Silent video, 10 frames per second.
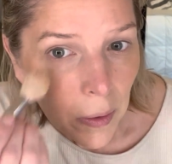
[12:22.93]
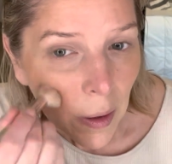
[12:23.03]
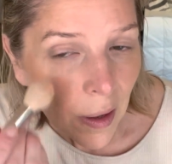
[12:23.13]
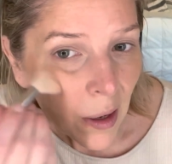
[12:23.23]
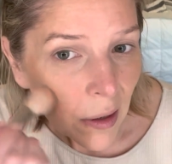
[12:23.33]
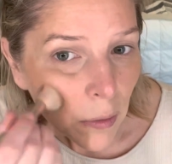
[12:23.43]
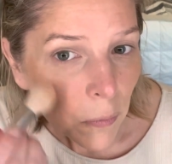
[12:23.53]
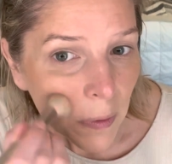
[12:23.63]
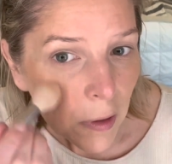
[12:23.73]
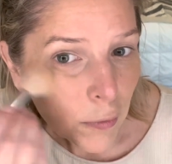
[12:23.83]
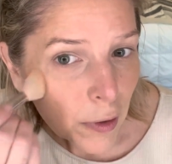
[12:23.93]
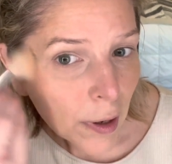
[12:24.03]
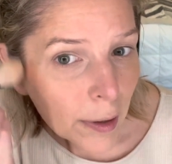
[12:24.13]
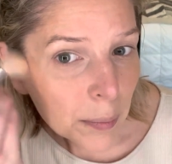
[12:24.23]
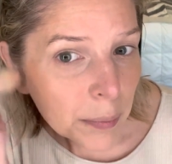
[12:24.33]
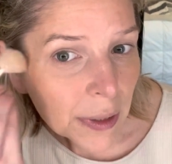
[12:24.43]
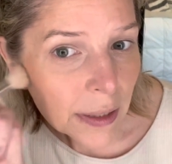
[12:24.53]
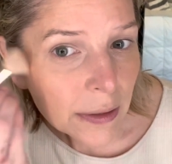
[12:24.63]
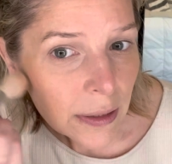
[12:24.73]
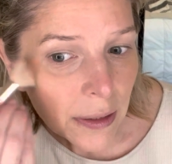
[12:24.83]
And whenever I'm
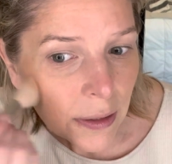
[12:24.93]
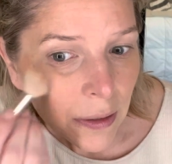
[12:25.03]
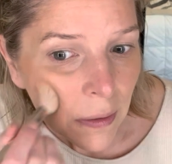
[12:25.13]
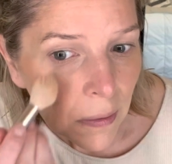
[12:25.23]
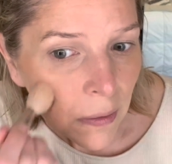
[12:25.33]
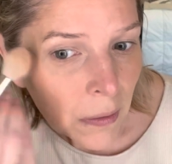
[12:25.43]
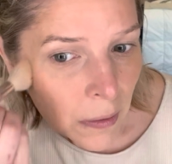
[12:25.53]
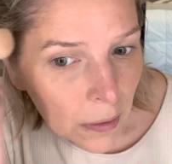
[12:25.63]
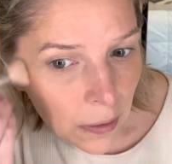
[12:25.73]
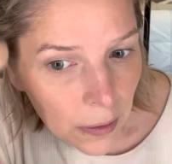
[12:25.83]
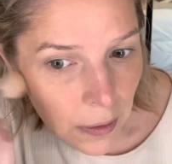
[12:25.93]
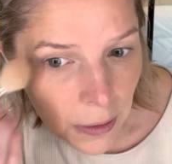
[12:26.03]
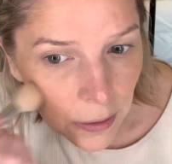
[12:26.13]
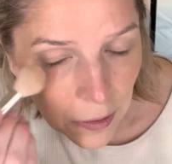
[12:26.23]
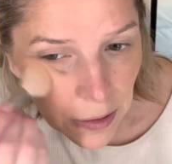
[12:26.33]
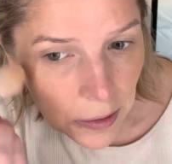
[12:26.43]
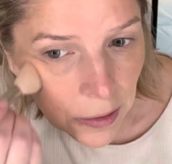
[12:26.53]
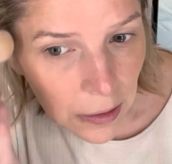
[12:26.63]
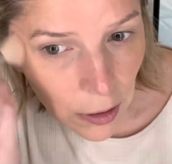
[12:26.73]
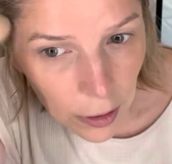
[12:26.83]
blending
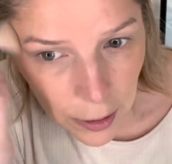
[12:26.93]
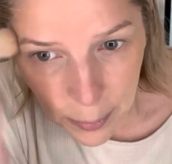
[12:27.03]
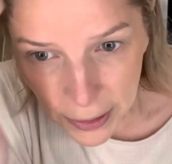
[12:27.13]
anything on my